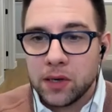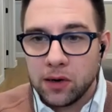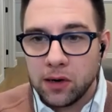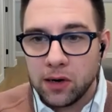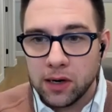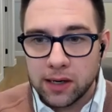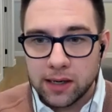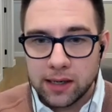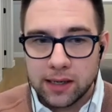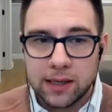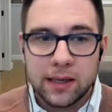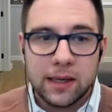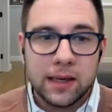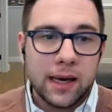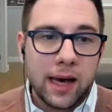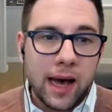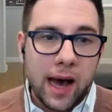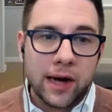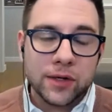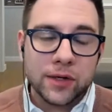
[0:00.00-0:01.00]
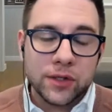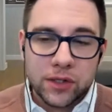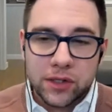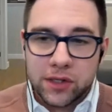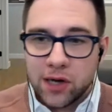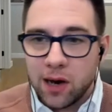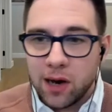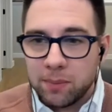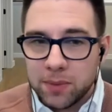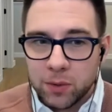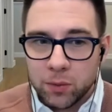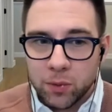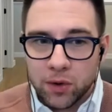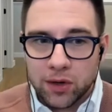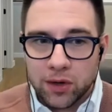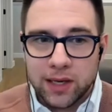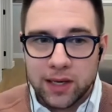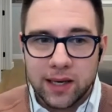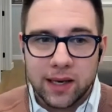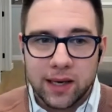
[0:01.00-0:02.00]
on, actually not be
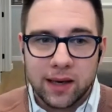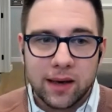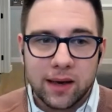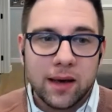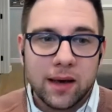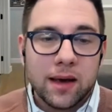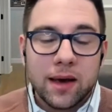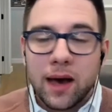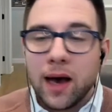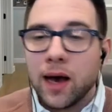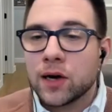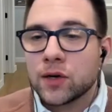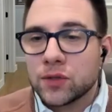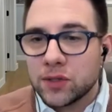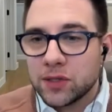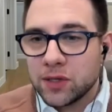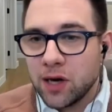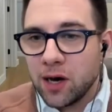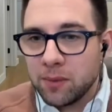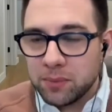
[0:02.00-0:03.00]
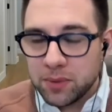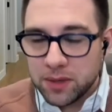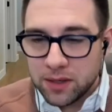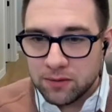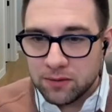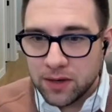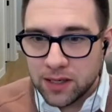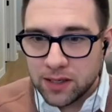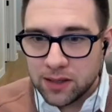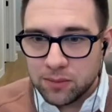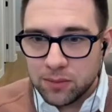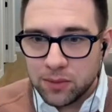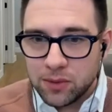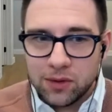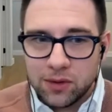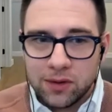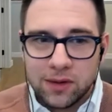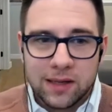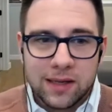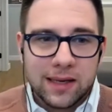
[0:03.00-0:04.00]
working, actually not be
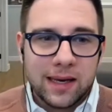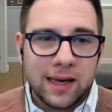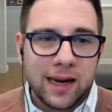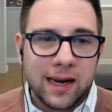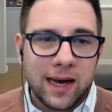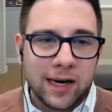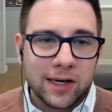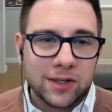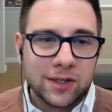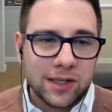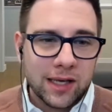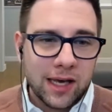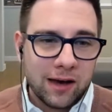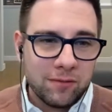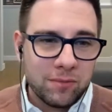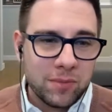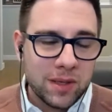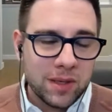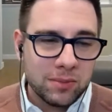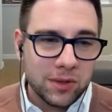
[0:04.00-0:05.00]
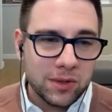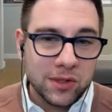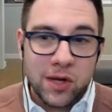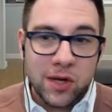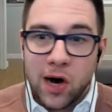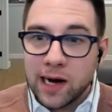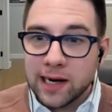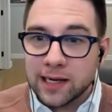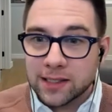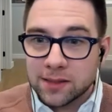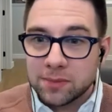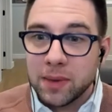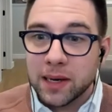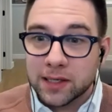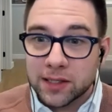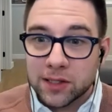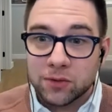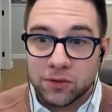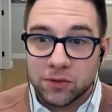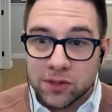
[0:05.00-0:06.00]
available, and actually have people not
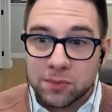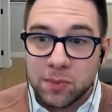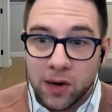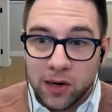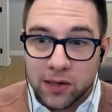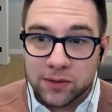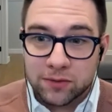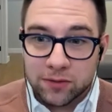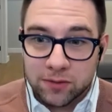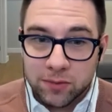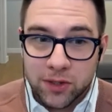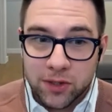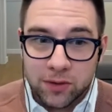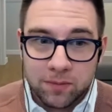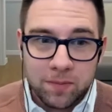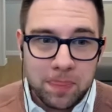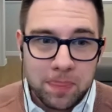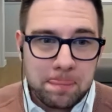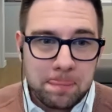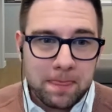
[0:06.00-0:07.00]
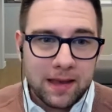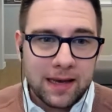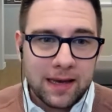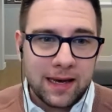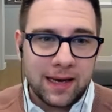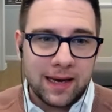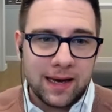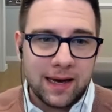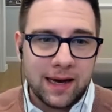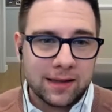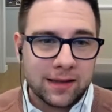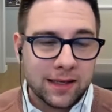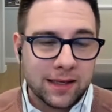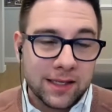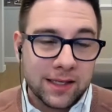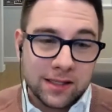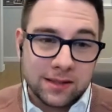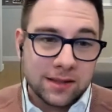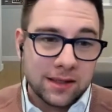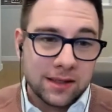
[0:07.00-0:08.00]
expect a response from you, uh, I think
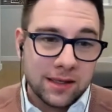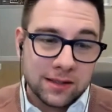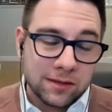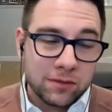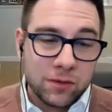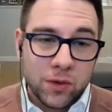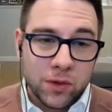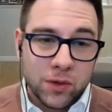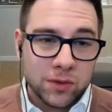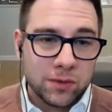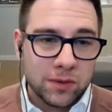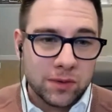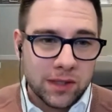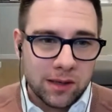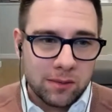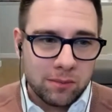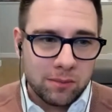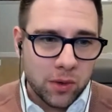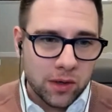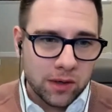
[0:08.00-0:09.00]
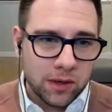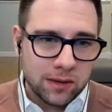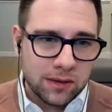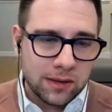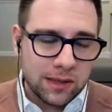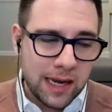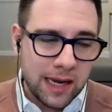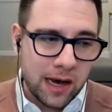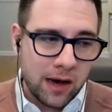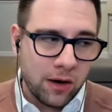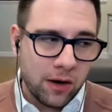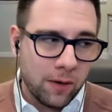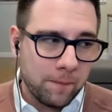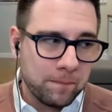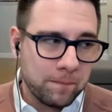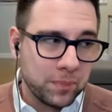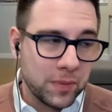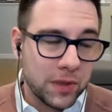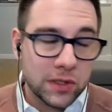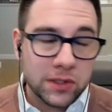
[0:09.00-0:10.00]
is, is of course really important. Now,
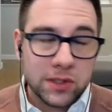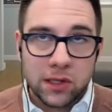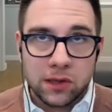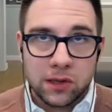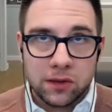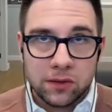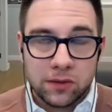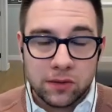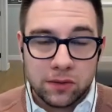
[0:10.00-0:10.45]
there's a,